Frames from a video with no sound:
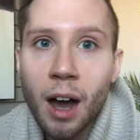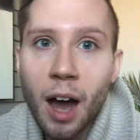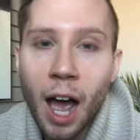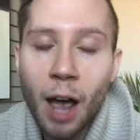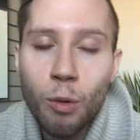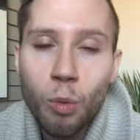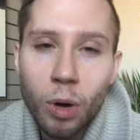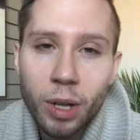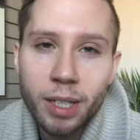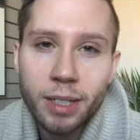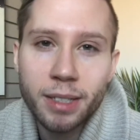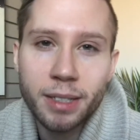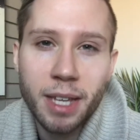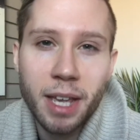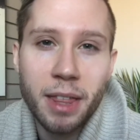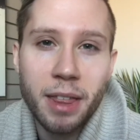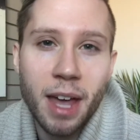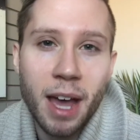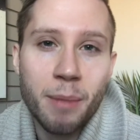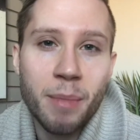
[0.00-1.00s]
I want to
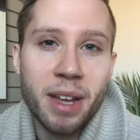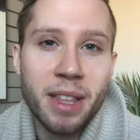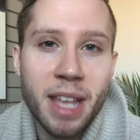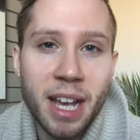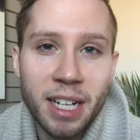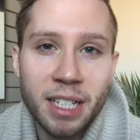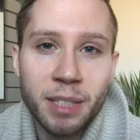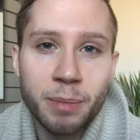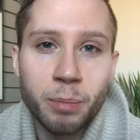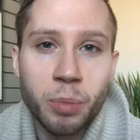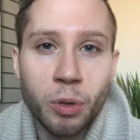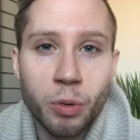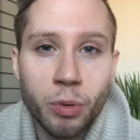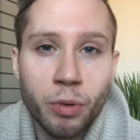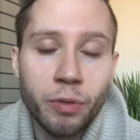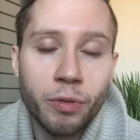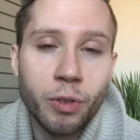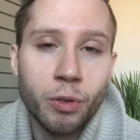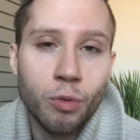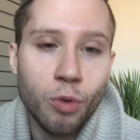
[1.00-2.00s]
say that my next book
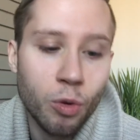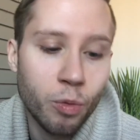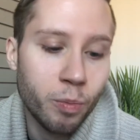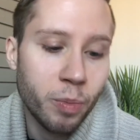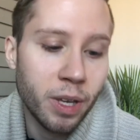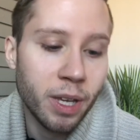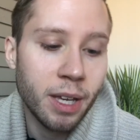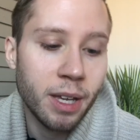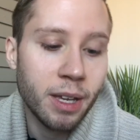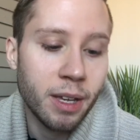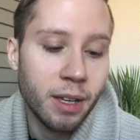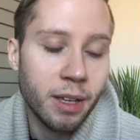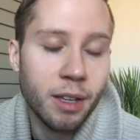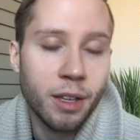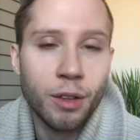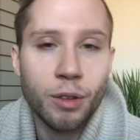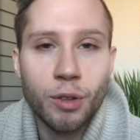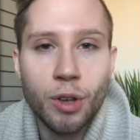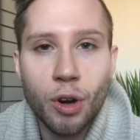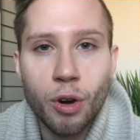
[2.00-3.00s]
review will
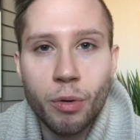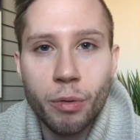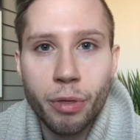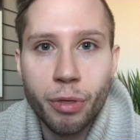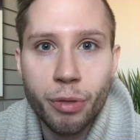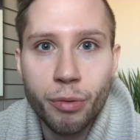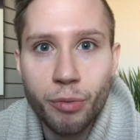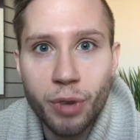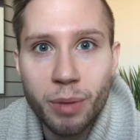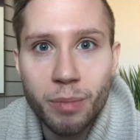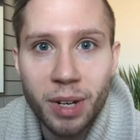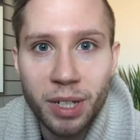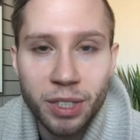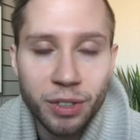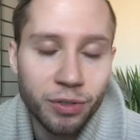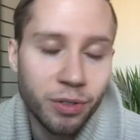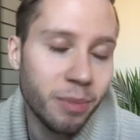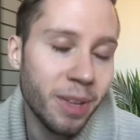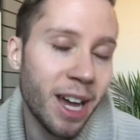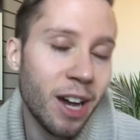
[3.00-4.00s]
be, 3
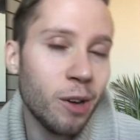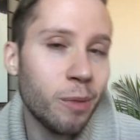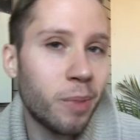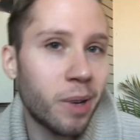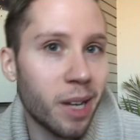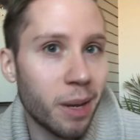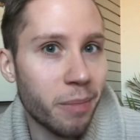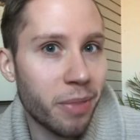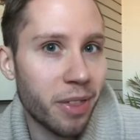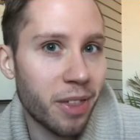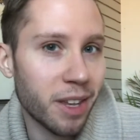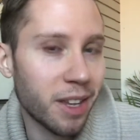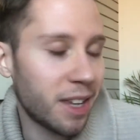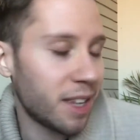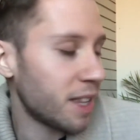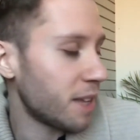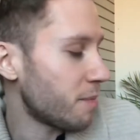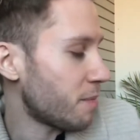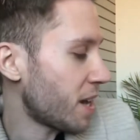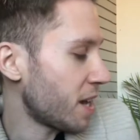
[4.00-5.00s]
months from now, but I'm
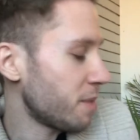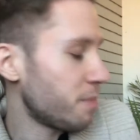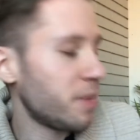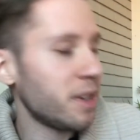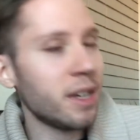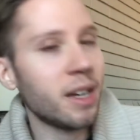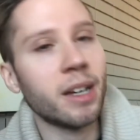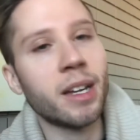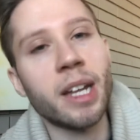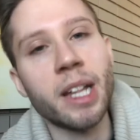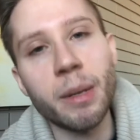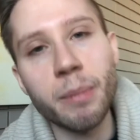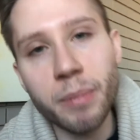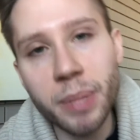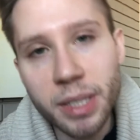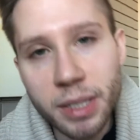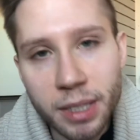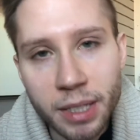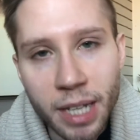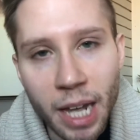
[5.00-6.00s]
thinking it might be. Again, I'm
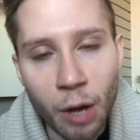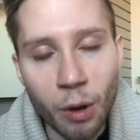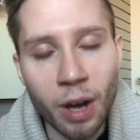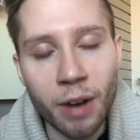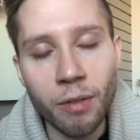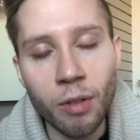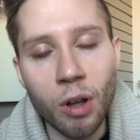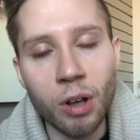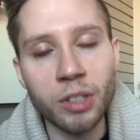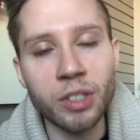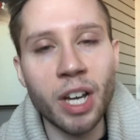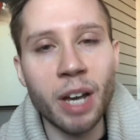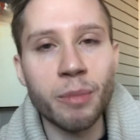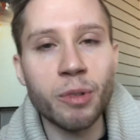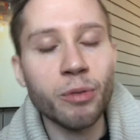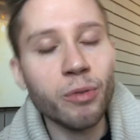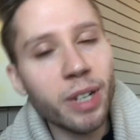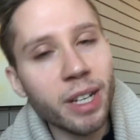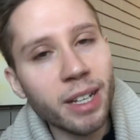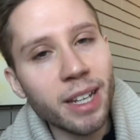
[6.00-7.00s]
busy, I don't have a lot of time
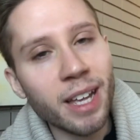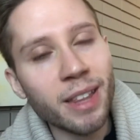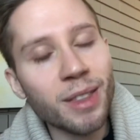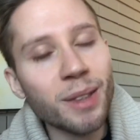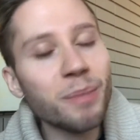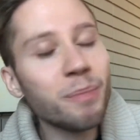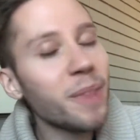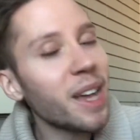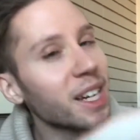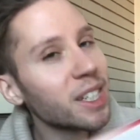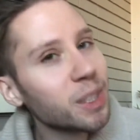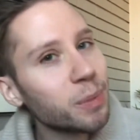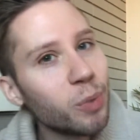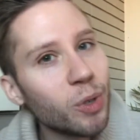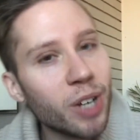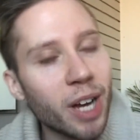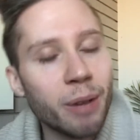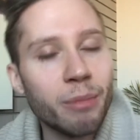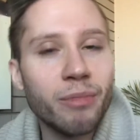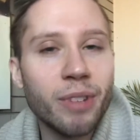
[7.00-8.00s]
to read, and the next
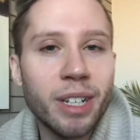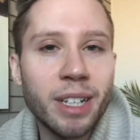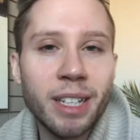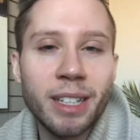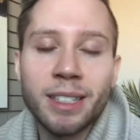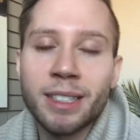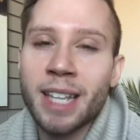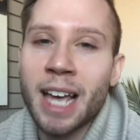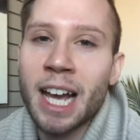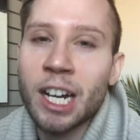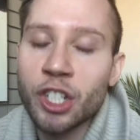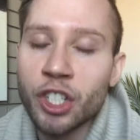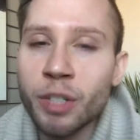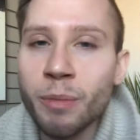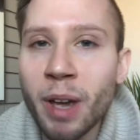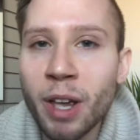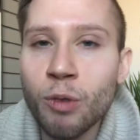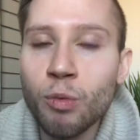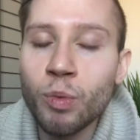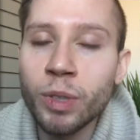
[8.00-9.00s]
book I'm reading is actually
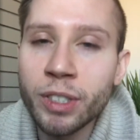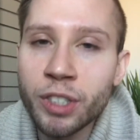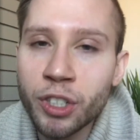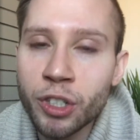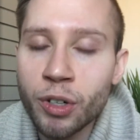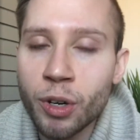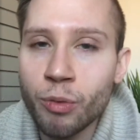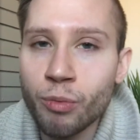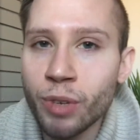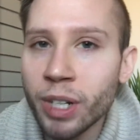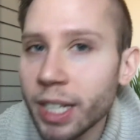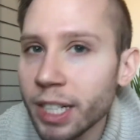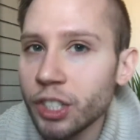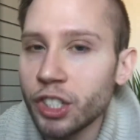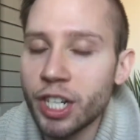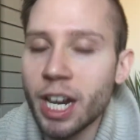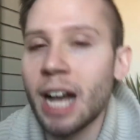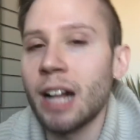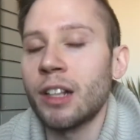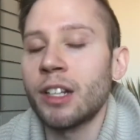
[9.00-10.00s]
my winter reading
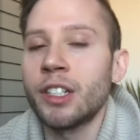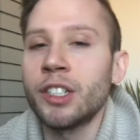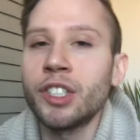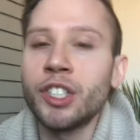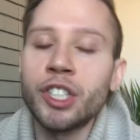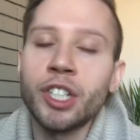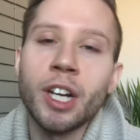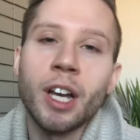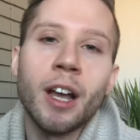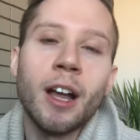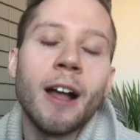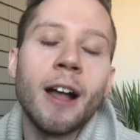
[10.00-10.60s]
challenge.